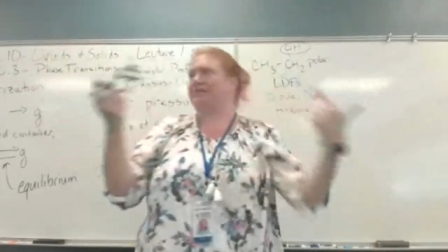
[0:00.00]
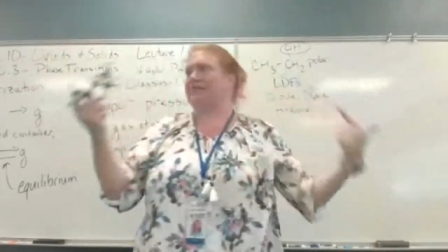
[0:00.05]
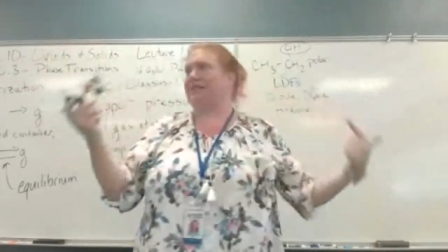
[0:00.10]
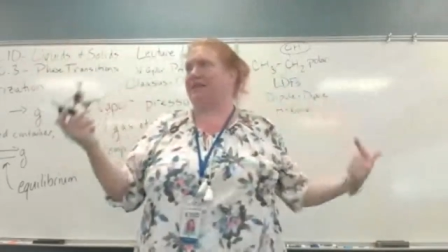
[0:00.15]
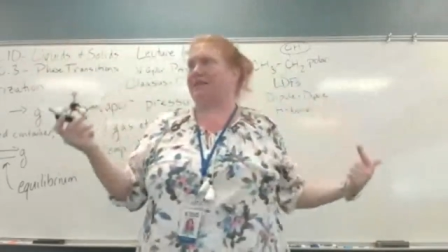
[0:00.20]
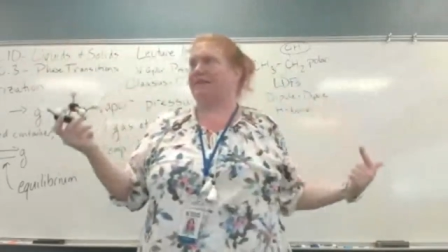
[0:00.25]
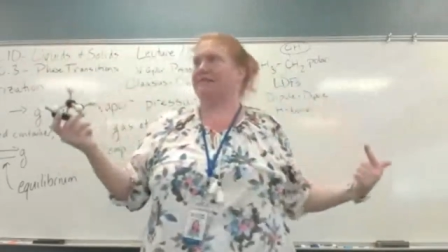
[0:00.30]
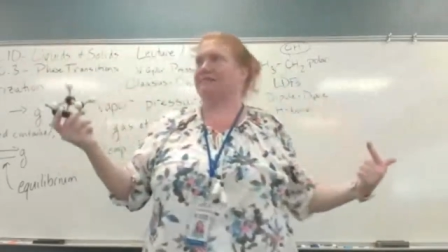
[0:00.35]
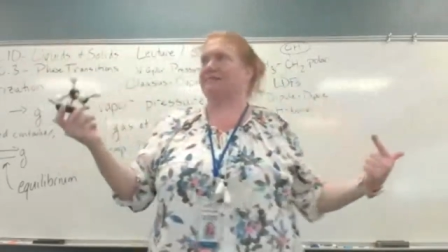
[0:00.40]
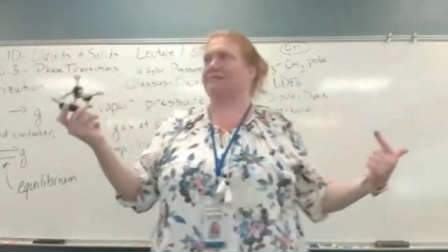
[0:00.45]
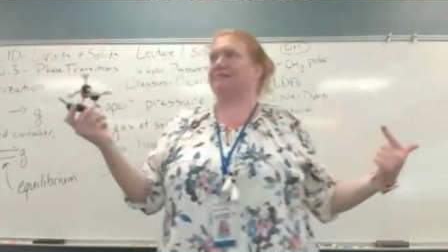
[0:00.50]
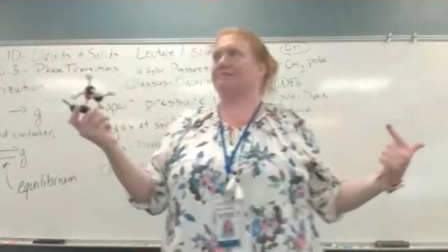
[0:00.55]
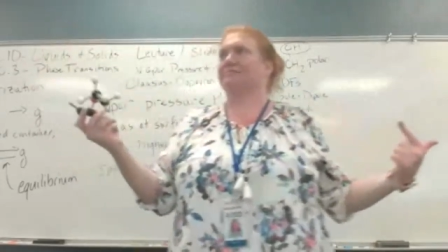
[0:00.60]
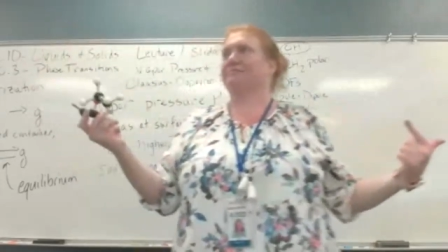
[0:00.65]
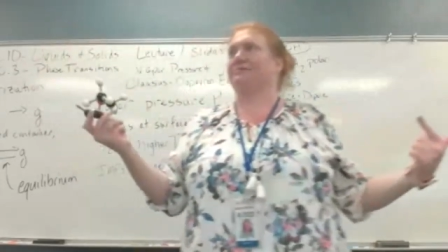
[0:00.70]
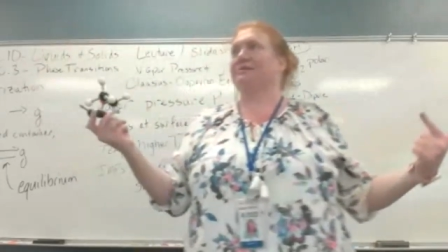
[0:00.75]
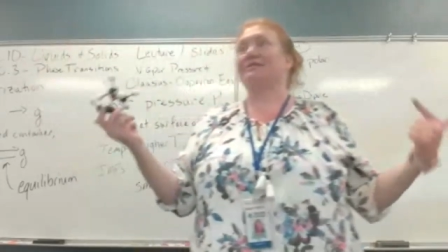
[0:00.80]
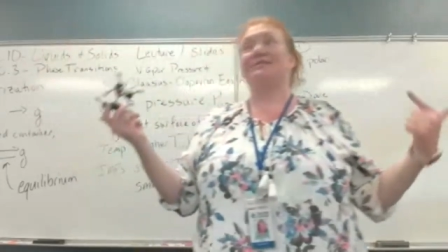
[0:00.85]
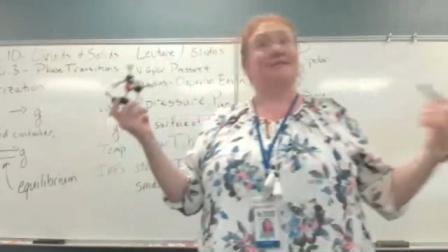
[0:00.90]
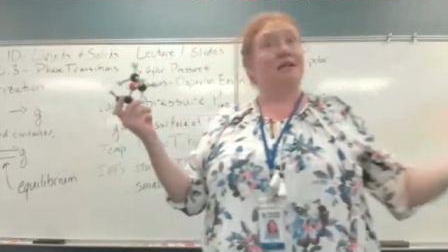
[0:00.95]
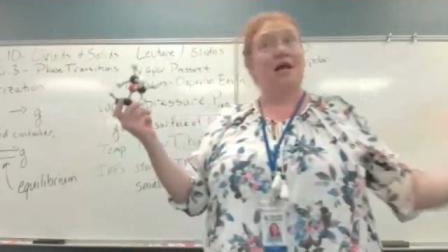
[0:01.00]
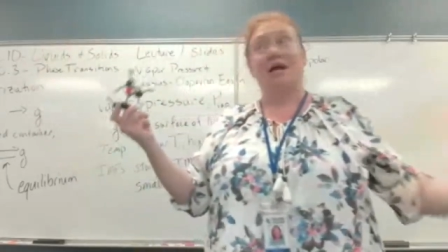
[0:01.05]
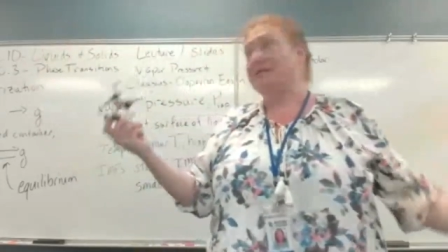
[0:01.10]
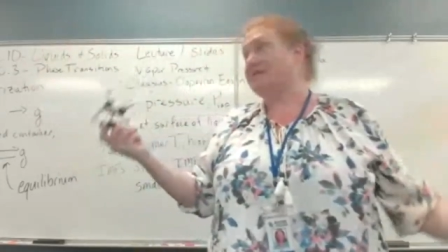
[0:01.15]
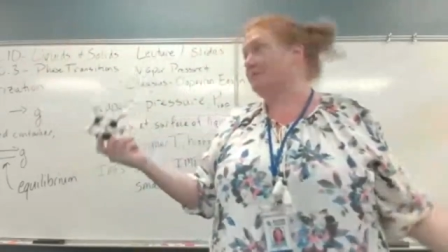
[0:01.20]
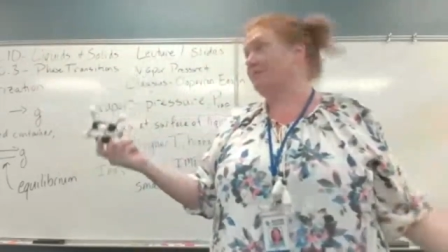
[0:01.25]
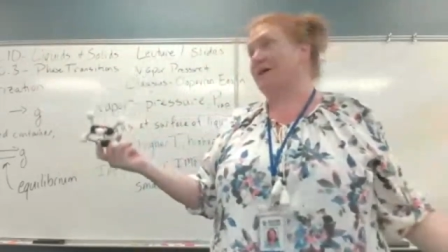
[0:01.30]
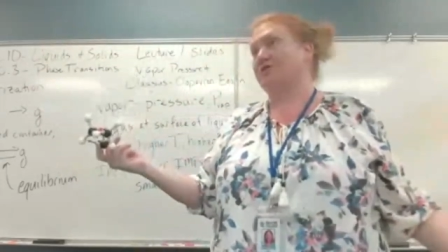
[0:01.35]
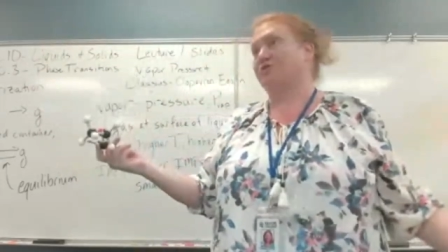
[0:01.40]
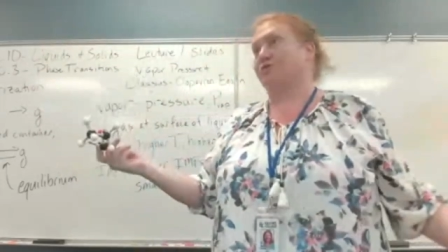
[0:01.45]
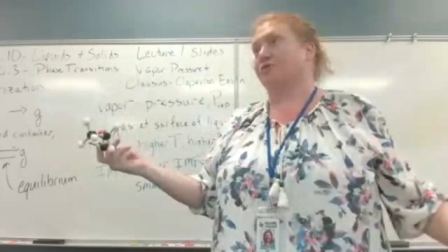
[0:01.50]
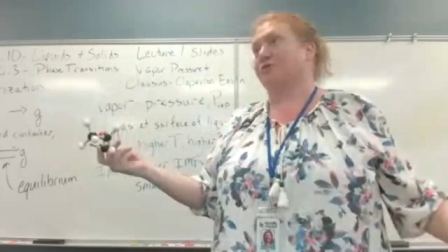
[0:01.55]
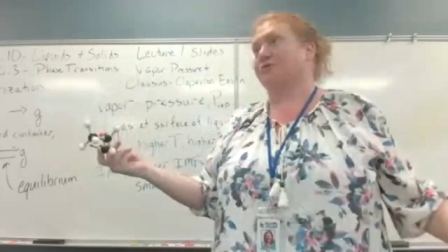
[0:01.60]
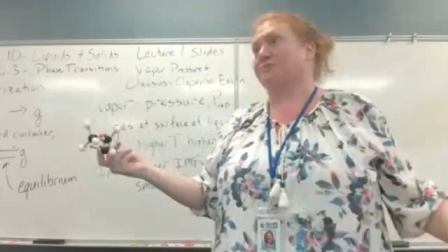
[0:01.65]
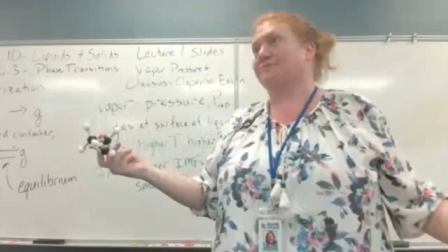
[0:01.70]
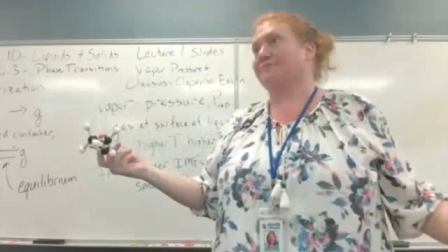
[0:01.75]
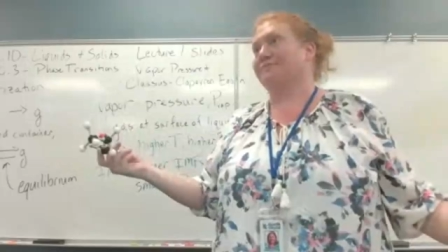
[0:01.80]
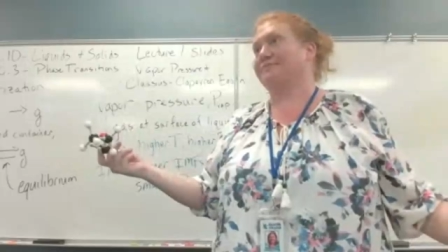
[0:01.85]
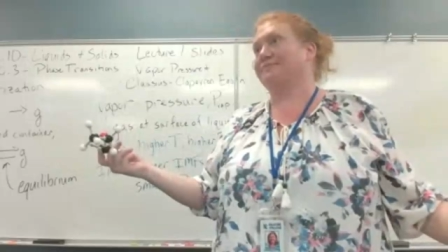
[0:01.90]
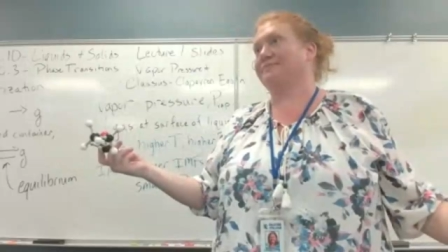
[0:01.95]
to these bonded things. It's
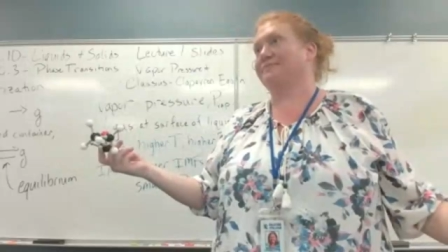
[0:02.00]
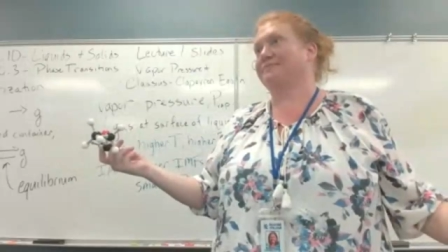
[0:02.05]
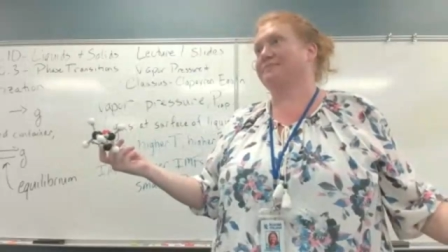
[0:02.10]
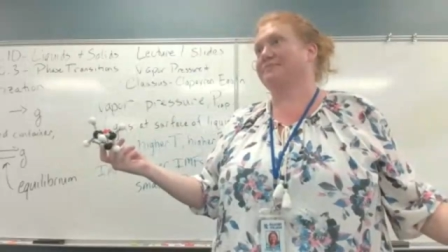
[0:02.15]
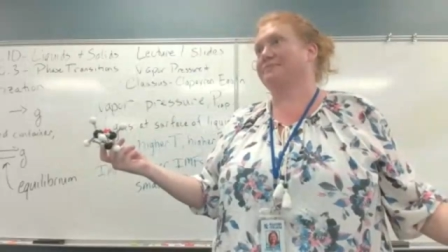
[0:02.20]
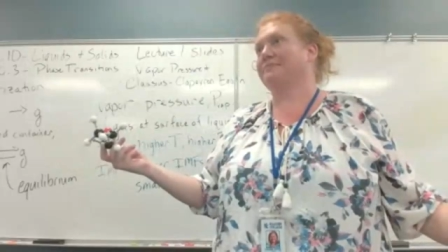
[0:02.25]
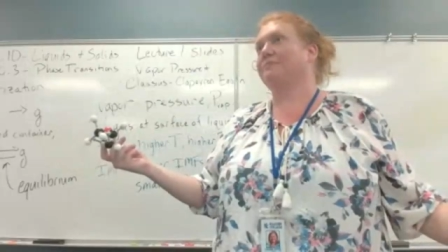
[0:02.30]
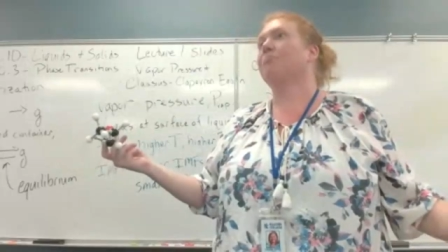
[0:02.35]
not symmetrical.